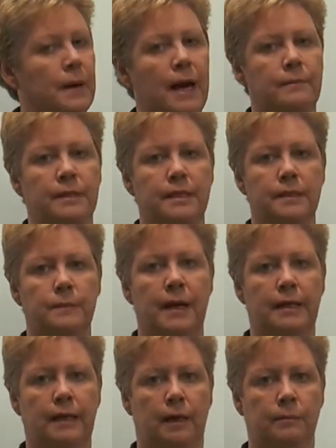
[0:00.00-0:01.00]
payment is
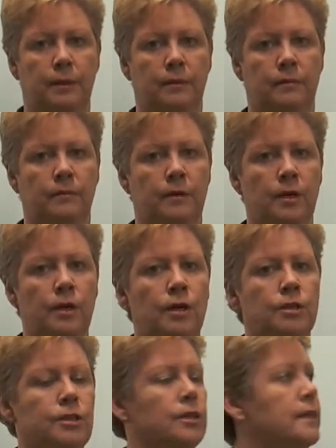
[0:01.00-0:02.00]
made up.
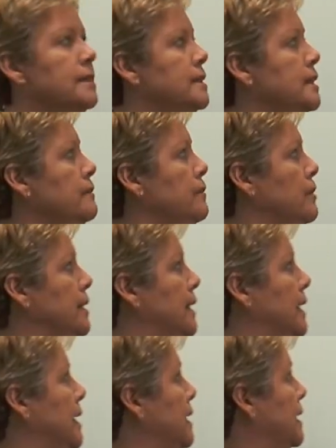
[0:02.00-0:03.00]
So you can see very
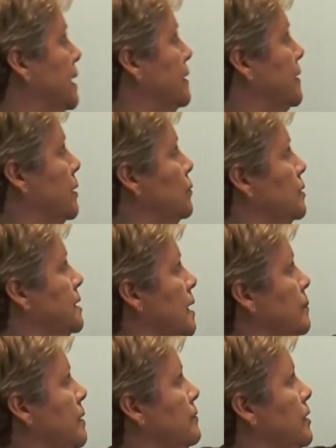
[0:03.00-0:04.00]
clearly that it will
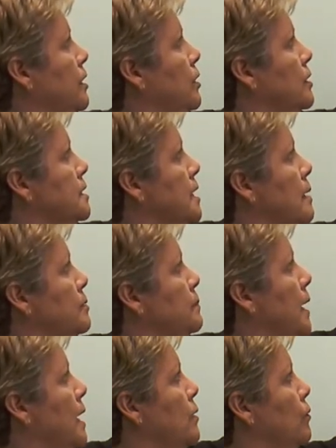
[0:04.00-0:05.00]
take me a very long time to
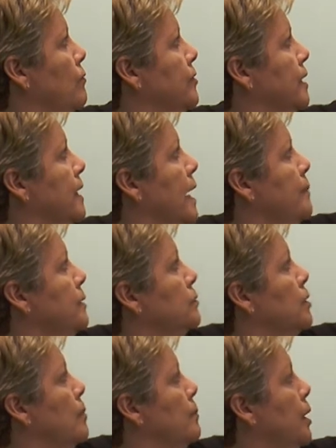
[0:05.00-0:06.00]
pay off the capital
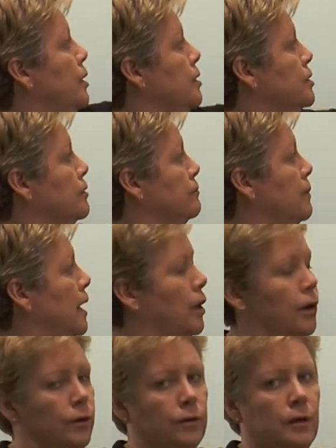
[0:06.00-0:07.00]
component of my
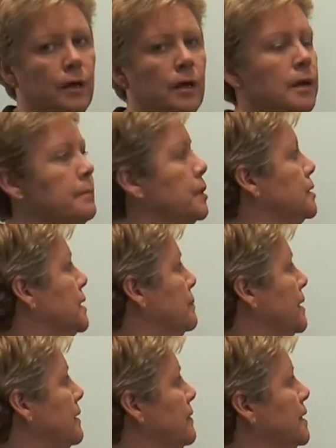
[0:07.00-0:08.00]
loan because
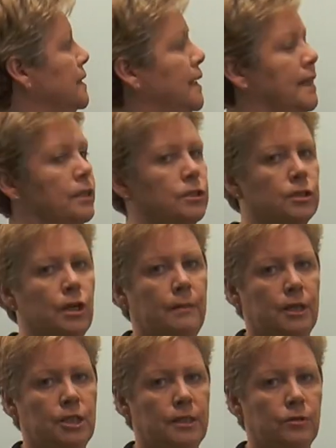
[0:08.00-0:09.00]
I'm giving the lender so
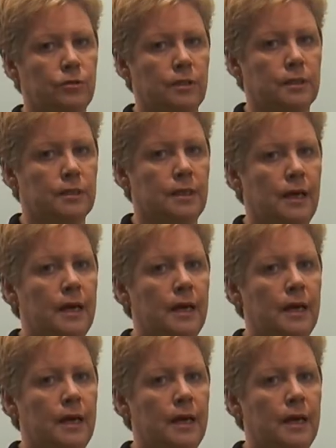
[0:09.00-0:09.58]
much interest.